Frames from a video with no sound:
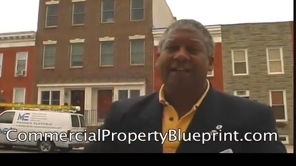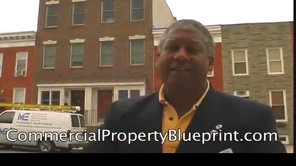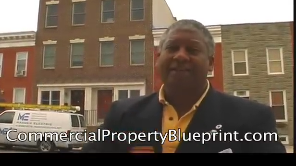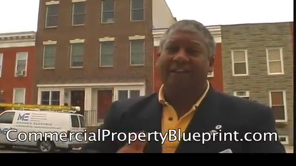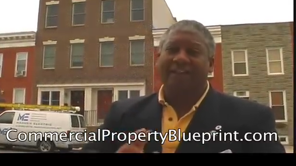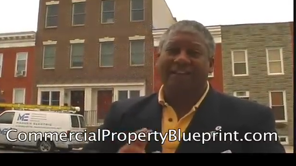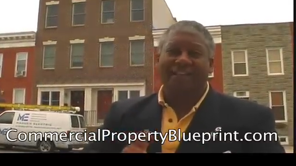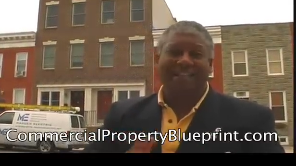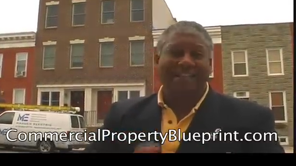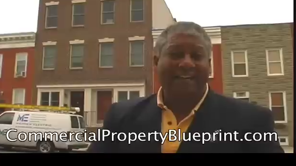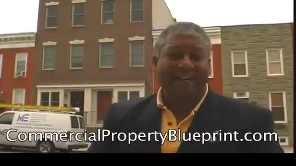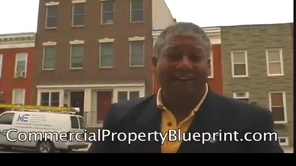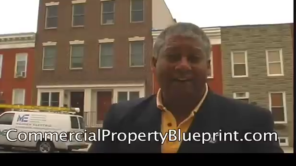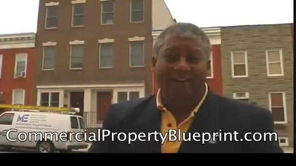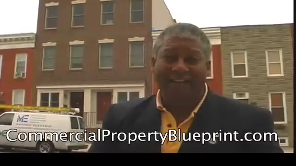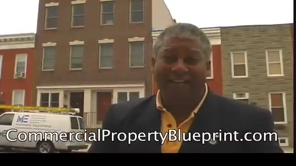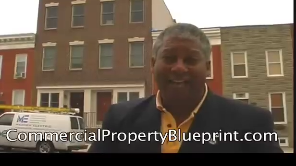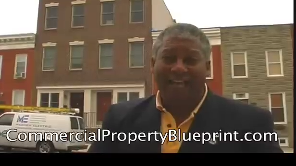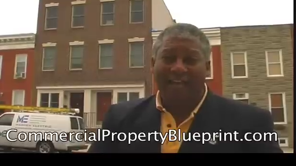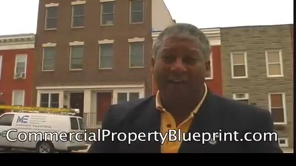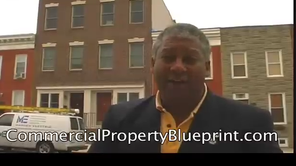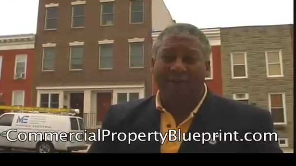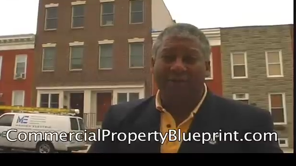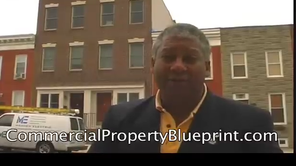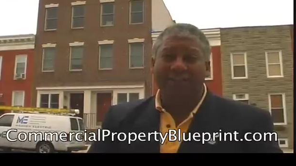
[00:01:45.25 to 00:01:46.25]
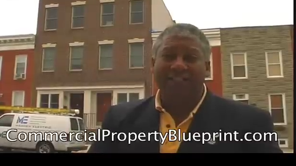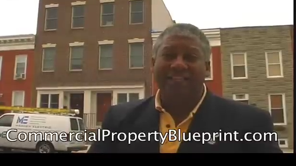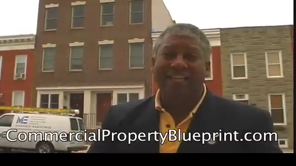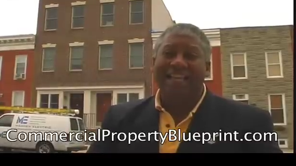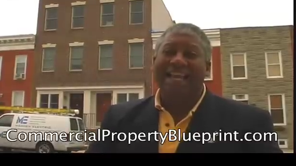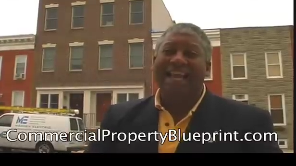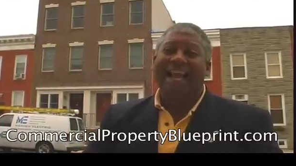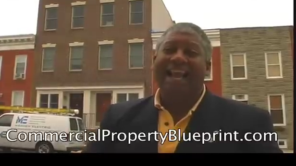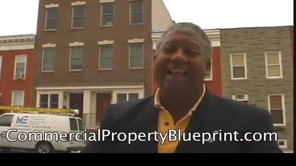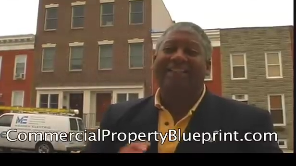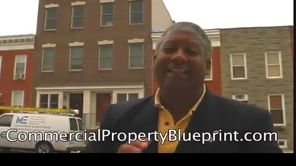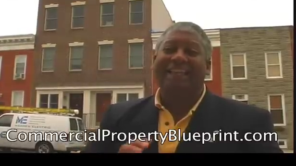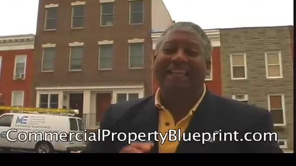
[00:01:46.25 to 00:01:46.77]
the tear downs,
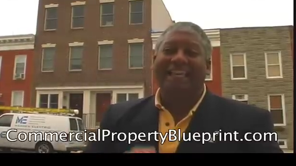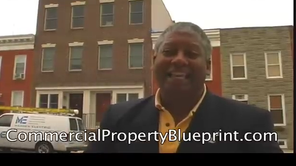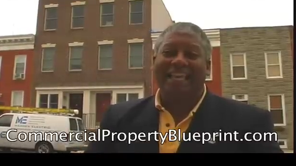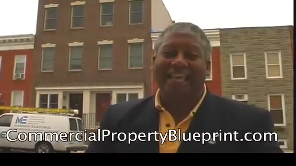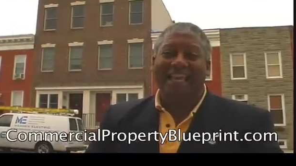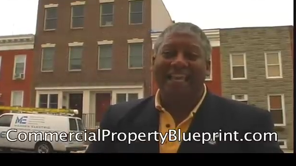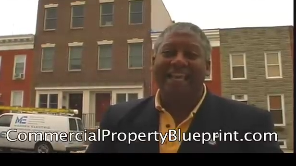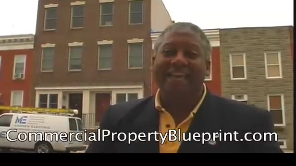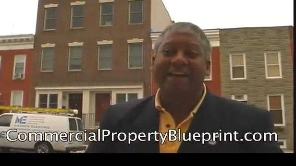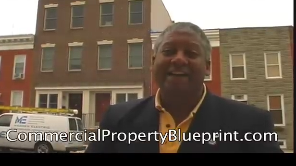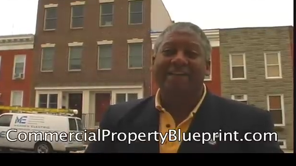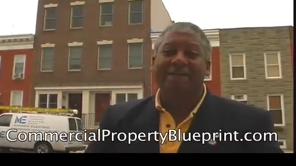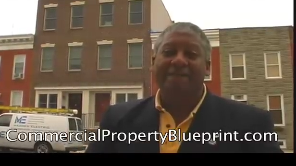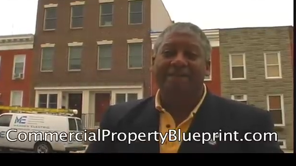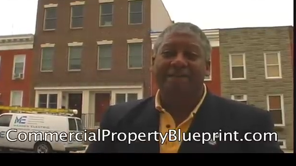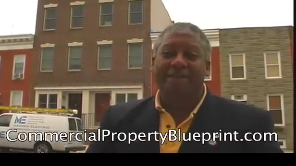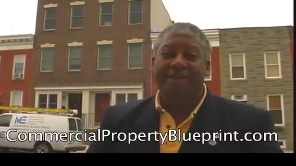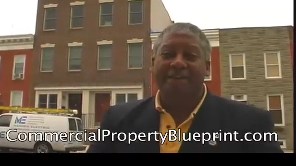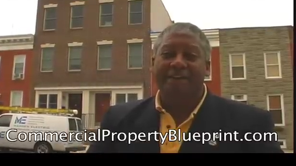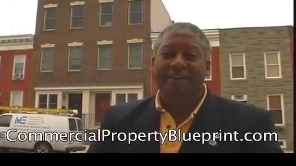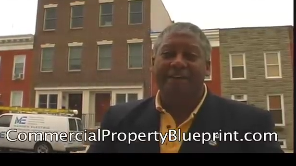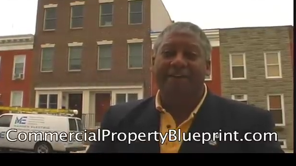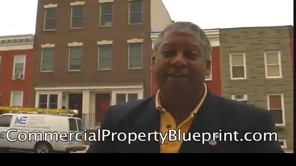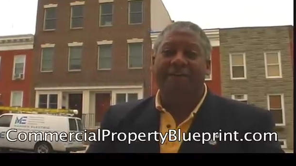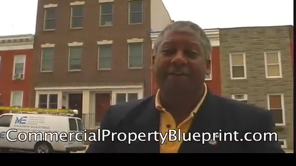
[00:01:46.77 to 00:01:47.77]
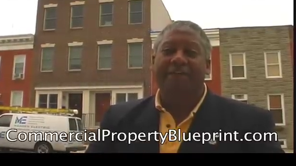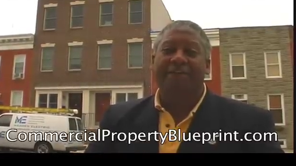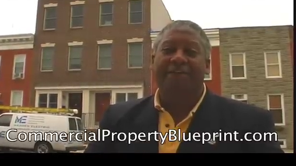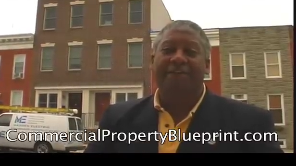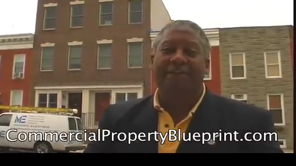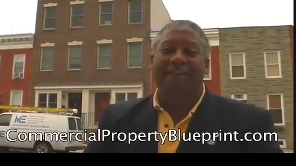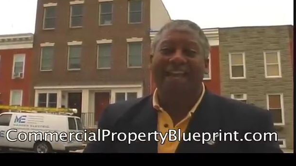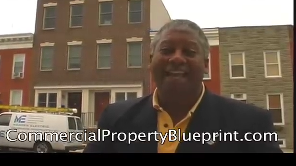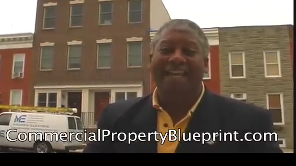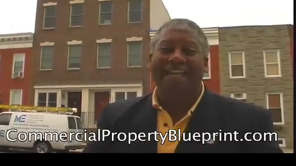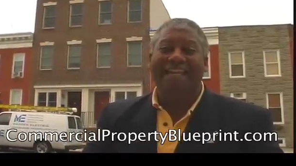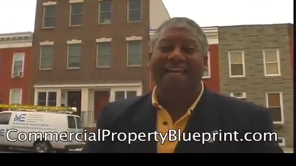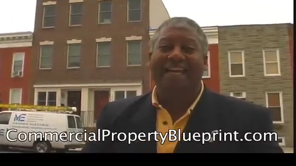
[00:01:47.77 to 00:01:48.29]
and the infill
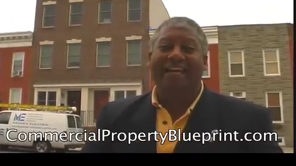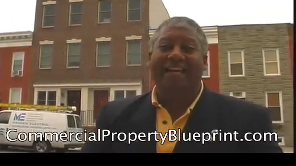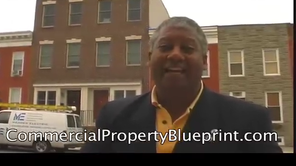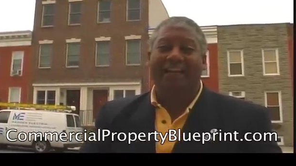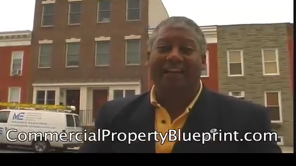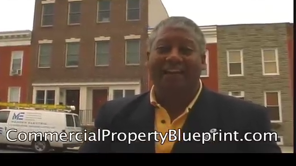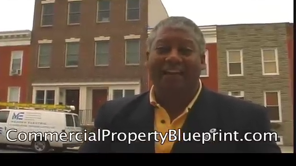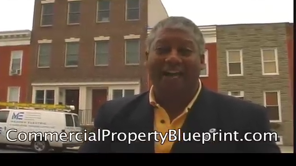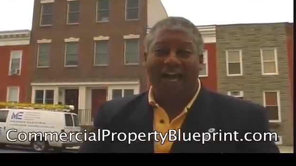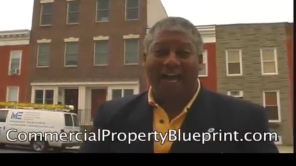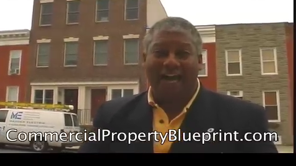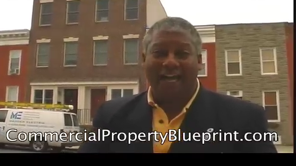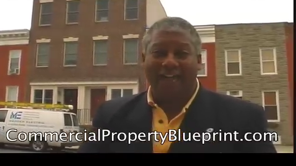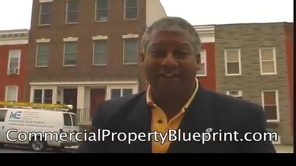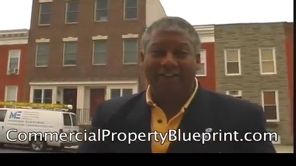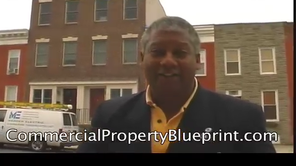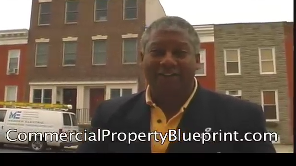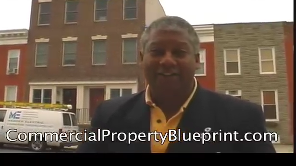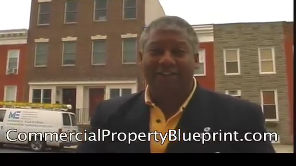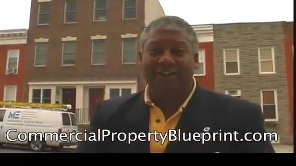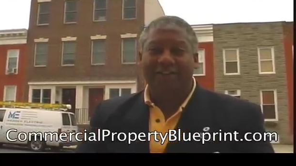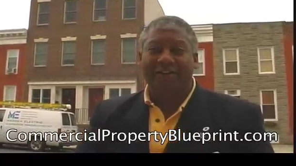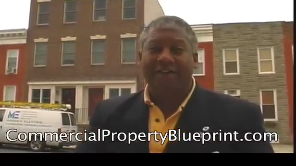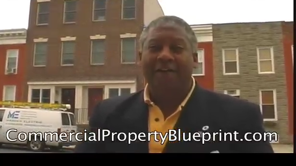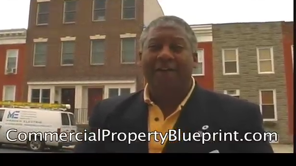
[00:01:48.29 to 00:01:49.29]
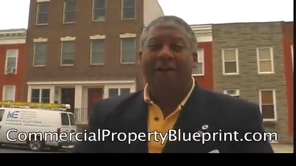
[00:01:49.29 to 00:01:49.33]
vacant lots.